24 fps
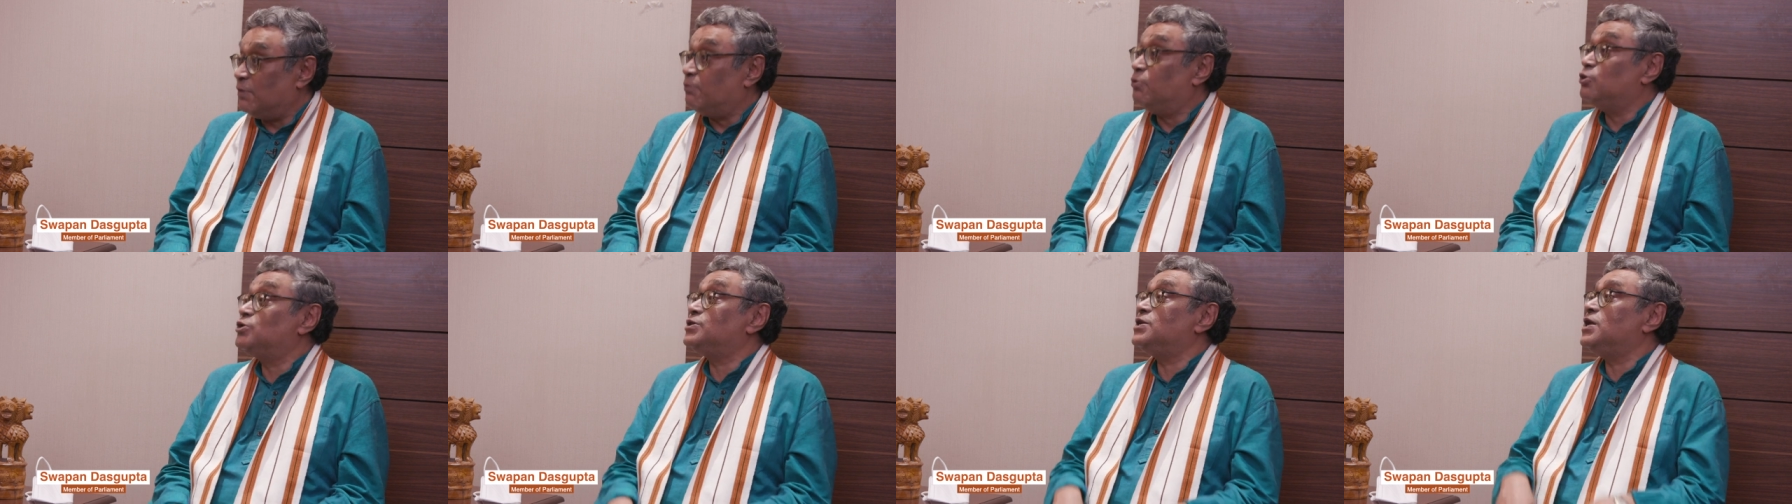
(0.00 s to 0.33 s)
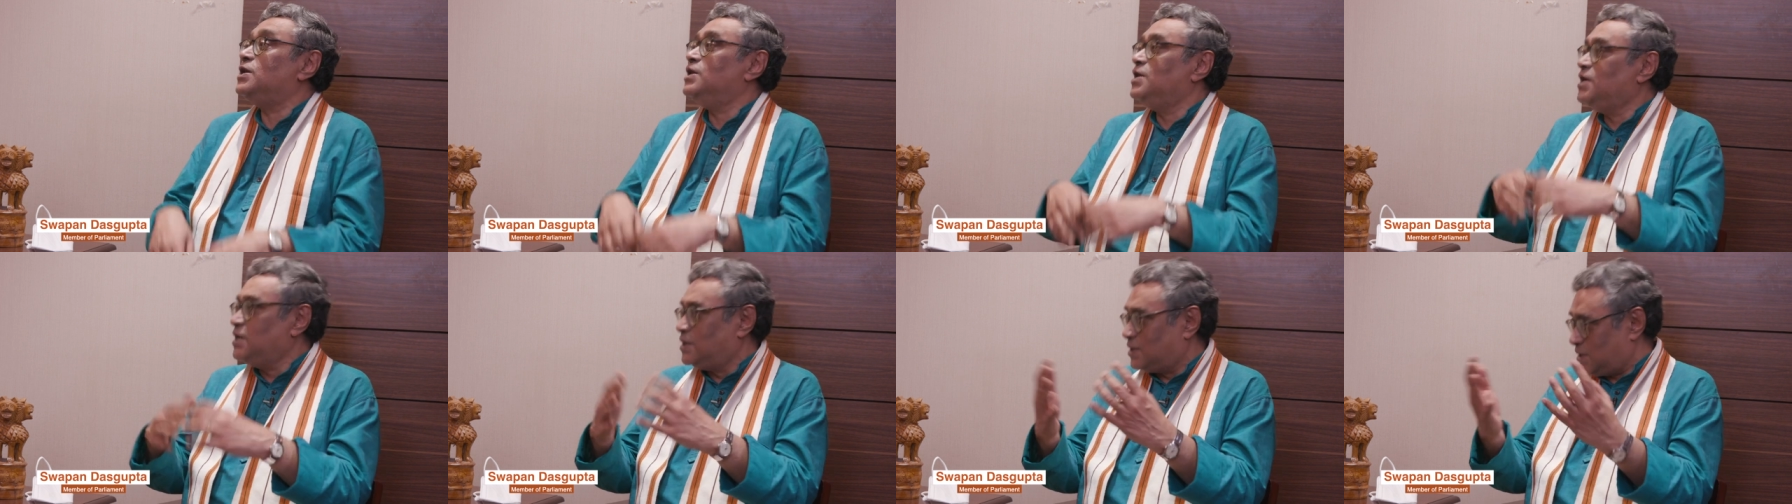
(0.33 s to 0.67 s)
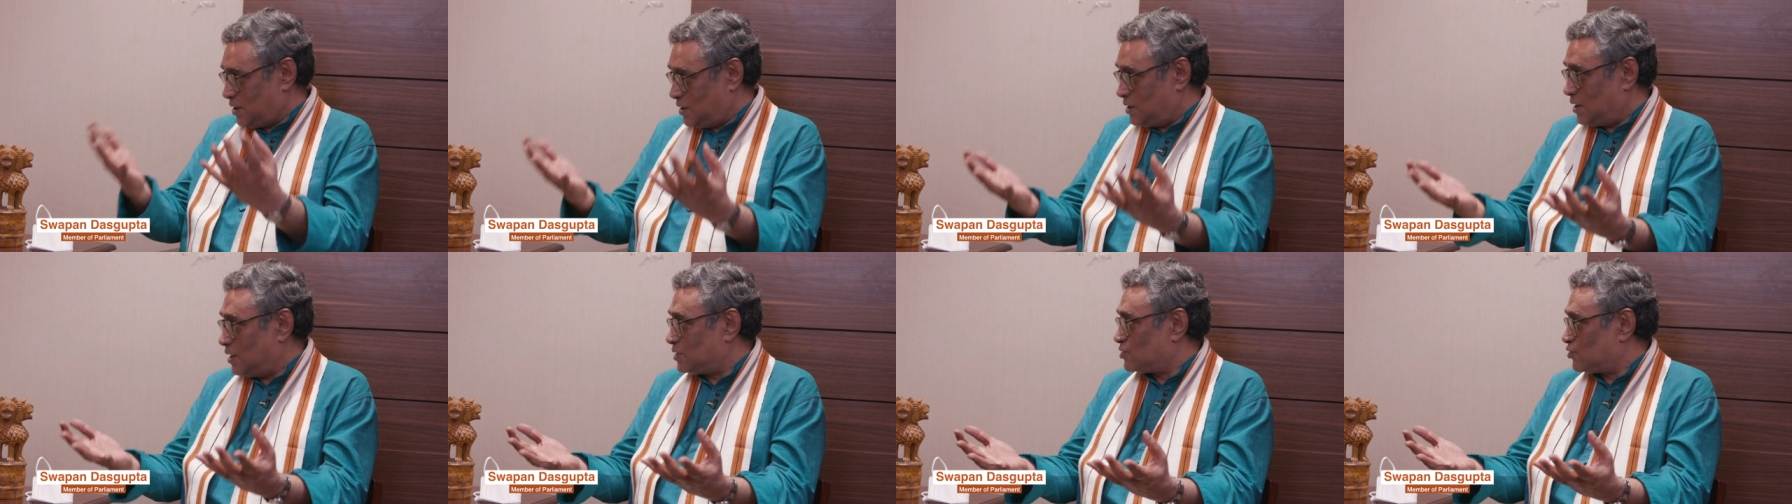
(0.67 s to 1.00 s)
most elite
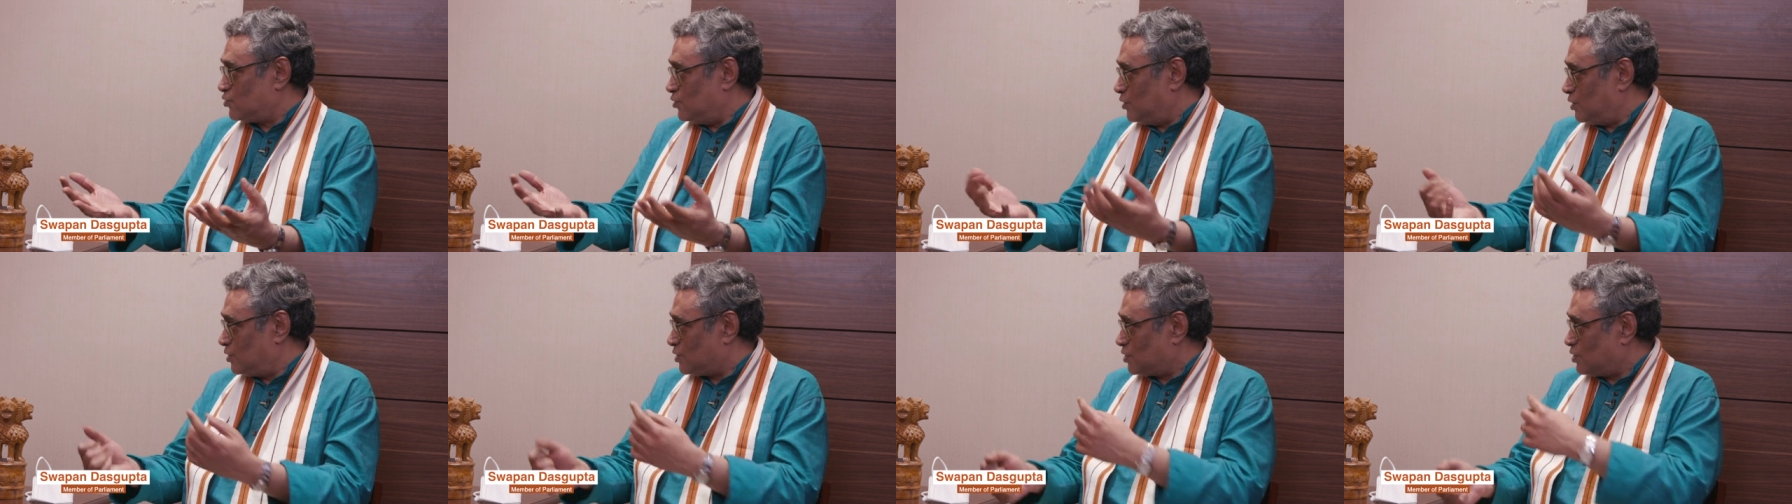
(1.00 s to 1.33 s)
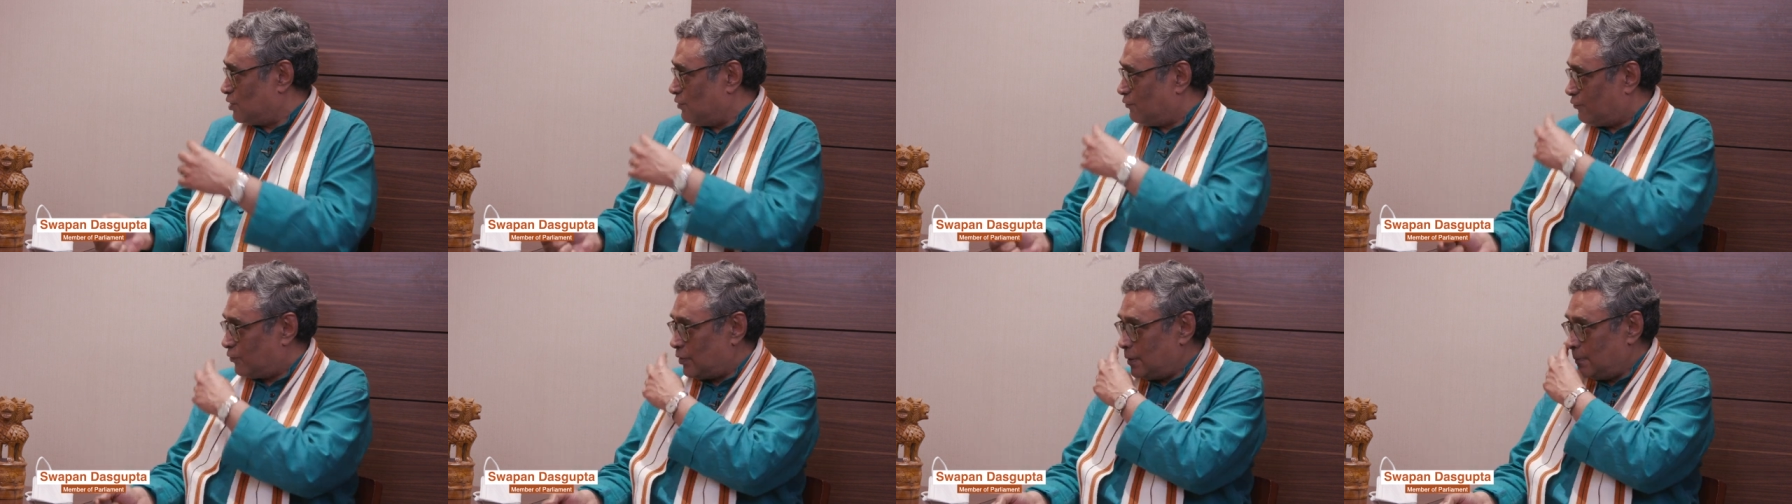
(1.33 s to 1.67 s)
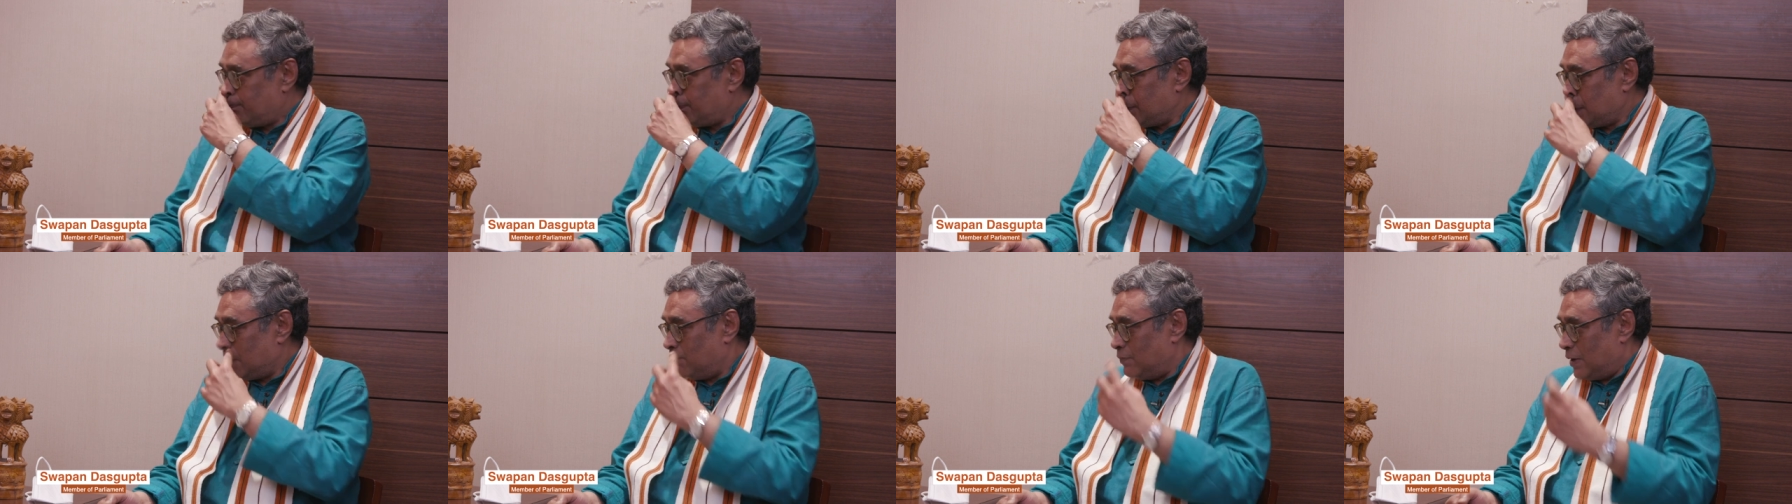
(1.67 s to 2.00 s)
industrialists of
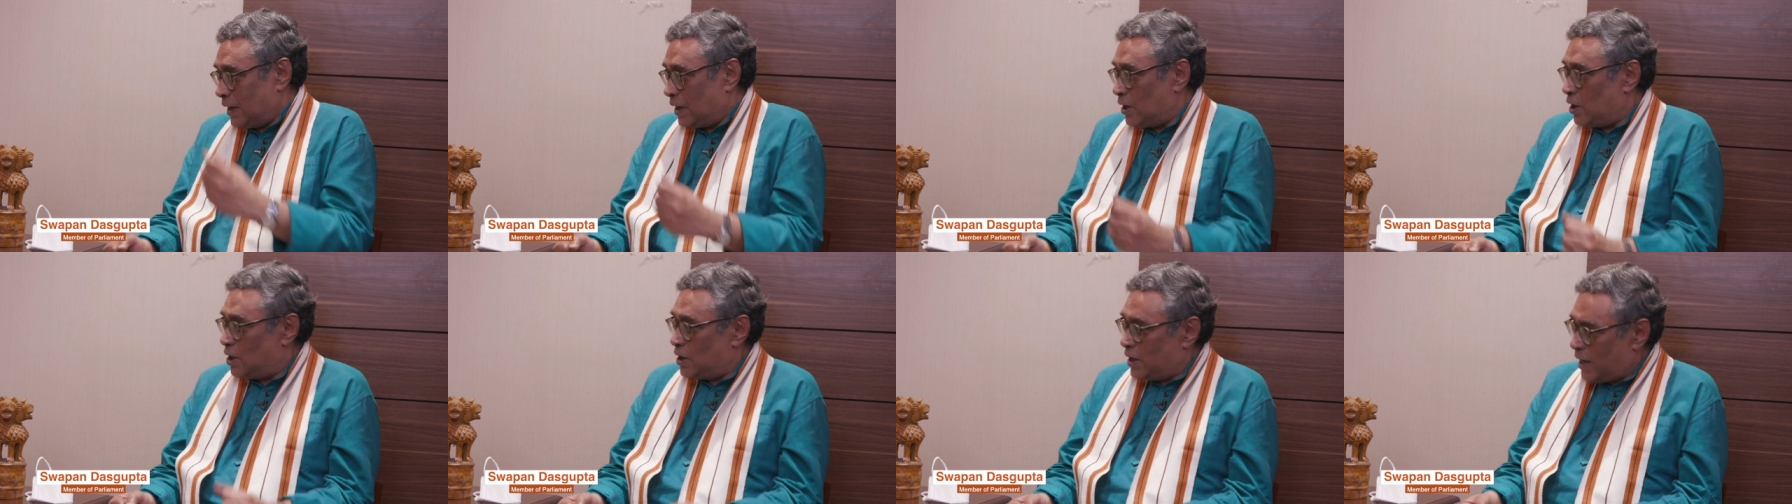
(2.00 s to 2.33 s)
there.